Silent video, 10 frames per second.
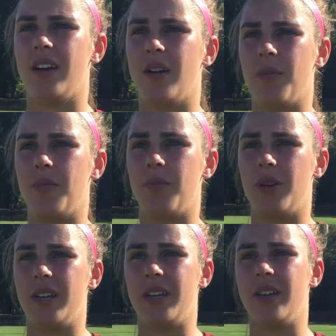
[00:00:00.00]
are
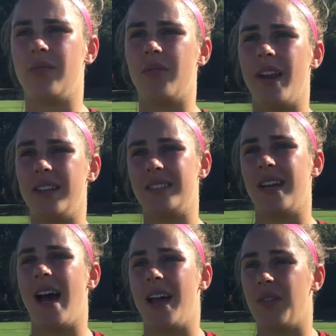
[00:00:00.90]
pretty ranked
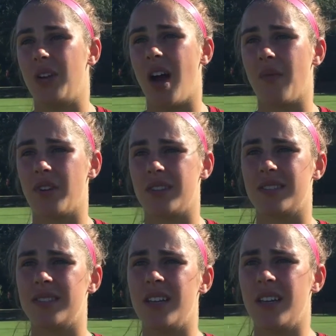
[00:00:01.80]
high in their
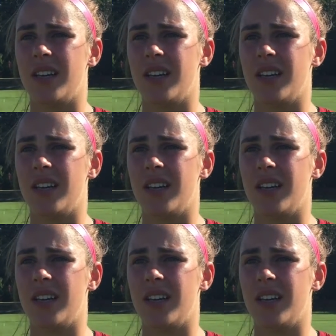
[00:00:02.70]
conference,